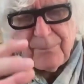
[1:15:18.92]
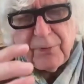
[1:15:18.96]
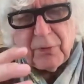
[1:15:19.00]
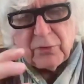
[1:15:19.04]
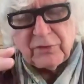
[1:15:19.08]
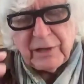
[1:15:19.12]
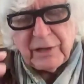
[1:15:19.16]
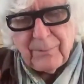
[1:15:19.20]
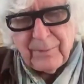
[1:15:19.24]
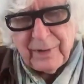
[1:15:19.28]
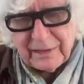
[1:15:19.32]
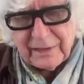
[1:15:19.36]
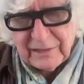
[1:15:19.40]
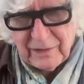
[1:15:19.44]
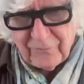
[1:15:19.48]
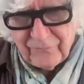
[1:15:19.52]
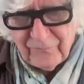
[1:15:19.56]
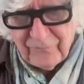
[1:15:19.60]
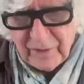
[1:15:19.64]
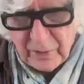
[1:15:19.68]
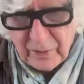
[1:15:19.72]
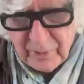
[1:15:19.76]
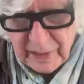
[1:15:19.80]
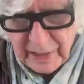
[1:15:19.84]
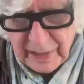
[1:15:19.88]
them at the
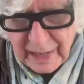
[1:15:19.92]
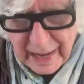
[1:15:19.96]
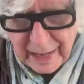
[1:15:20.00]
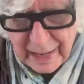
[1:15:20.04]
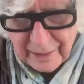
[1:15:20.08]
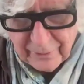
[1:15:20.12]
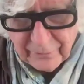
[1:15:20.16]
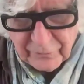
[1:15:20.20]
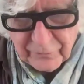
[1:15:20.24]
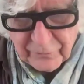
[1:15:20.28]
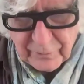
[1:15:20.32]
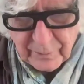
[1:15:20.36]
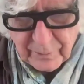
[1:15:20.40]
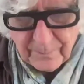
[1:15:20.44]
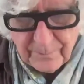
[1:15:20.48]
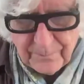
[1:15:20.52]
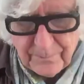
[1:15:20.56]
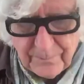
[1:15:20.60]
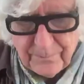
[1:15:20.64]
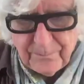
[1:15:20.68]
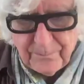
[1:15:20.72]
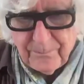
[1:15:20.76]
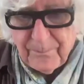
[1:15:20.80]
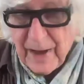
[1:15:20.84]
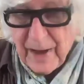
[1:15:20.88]
very end.
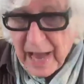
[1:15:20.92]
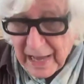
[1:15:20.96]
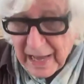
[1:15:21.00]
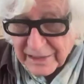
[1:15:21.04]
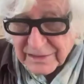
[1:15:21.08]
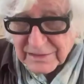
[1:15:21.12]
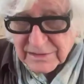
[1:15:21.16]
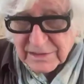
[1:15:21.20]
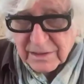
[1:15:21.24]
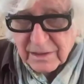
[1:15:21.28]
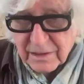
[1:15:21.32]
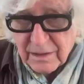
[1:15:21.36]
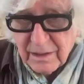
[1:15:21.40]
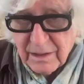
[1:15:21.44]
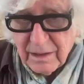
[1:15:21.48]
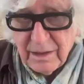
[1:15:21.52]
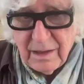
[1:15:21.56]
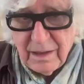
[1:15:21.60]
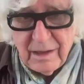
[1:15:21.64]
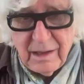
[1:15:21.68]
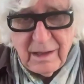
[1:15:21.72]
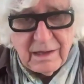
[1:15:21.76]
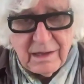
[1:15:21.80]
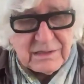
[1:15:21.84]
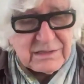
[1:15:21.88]
But
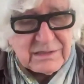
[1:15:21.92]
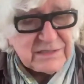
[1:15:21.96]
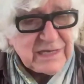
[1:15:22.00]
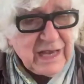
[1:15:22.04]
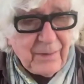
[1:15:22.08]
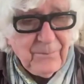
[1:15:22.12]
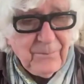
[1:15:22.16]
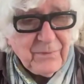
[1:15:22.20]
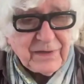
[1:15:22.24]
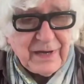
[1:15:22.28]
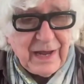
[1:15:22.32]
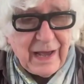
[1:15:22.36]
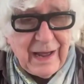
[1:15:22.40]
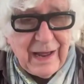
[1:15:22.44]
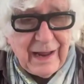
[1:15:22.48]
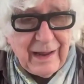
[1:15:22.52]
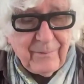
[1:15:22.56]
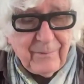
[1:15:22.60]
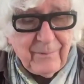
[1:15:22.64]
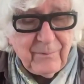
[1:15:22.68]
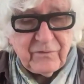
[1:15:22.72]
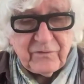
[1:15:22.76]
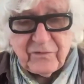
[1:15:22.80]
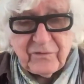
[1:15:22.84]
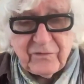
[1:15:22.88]

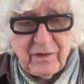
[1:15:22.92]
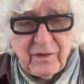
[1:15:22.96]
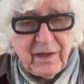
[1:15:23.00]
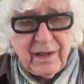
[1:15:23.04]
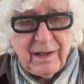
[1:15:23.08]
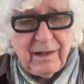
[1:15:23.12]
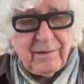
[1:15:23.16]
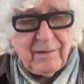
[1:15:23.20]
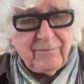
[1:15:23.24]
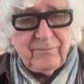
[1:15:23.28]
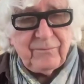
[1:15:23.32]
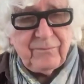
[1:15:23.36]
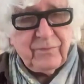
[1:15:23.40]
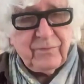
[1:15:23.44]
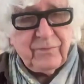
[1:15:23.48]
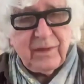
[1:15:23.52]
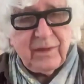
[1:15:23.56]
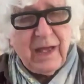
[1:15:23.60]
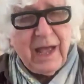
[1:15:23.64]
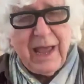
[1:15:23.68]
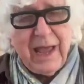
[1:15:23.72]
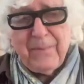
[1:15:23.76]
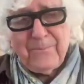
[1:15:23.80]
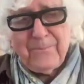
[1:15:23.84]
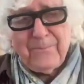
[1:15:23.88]
sometimes
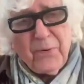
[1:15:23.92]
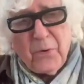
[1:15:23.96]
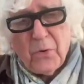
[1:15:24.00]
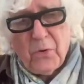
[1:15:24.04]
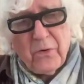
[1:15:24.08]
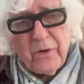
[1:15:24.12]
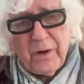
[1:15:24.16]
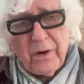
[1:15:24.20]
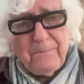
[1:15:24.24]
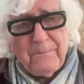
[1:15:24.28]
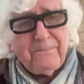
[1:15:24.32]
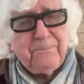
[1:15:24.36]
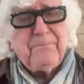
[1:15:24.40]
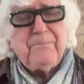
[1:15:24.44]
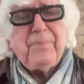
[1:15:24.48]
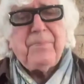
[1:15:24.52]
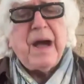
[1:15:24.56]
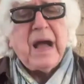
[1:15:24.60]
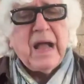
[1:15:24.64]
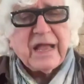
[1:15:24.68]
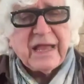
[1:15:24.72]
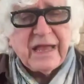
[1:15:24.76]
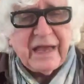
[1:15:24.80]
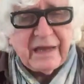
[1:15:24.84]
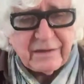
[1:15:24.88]
I pour a
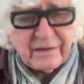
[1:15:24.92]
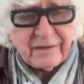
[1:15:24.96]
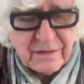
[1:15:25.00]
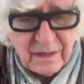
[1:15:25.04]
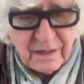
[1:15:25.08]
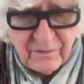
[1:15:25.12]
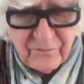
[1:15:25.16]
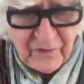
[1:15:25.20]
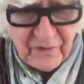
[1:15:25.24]
bucket of